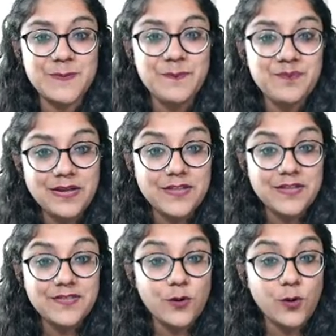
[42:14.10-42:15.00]
Then
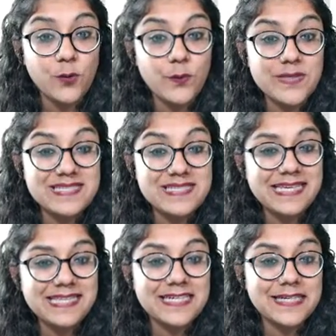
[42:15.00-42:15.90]
obviously the
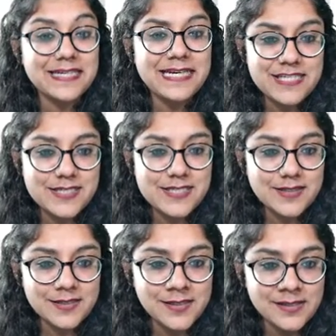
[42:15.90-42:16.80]
internal
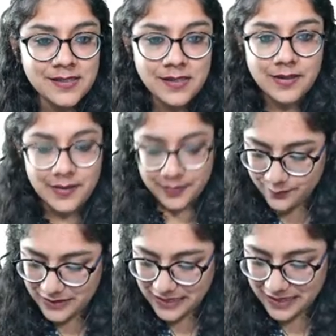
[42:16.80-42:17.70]

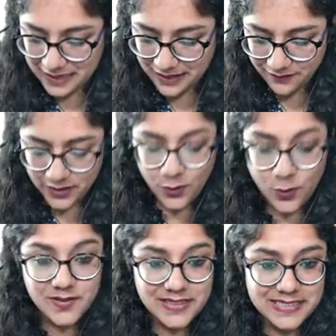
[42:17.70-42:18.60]
behavior on the
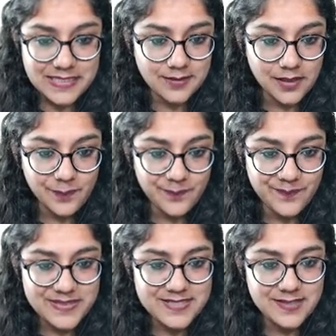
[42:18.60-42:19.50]
internal
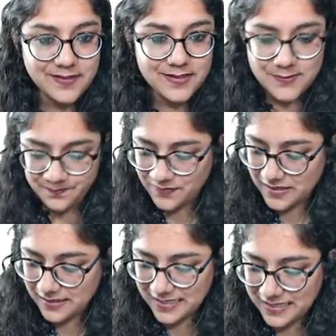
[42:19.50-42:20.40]
business. Last
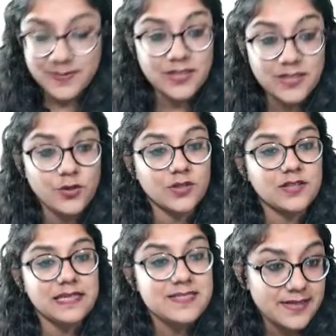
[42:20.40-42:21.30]
but not the least
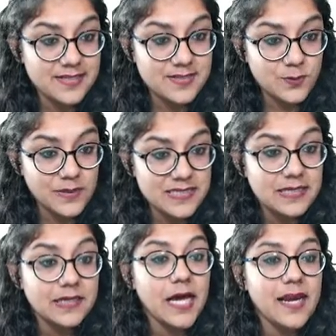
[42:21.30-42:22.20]
is known as
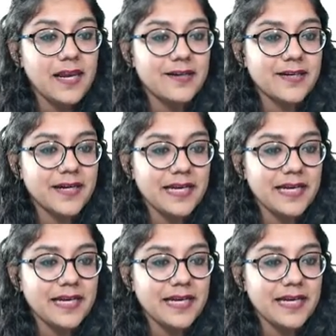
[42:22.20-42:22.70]
learning